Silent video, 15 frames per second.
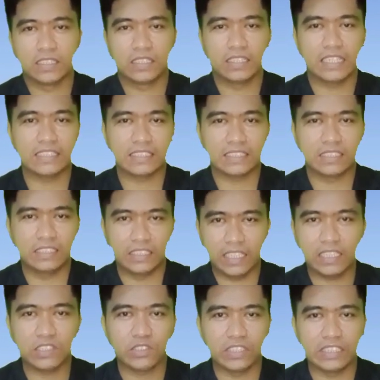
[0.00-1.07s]
Let's
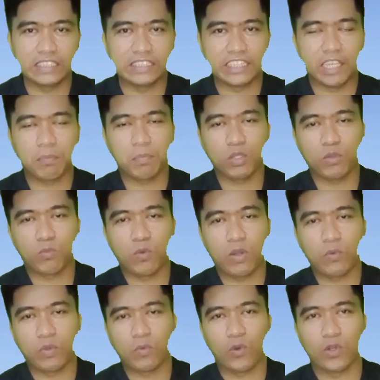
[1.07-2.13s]
get to the example of what
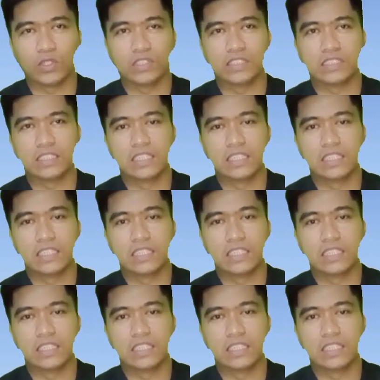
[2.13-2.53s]
we want.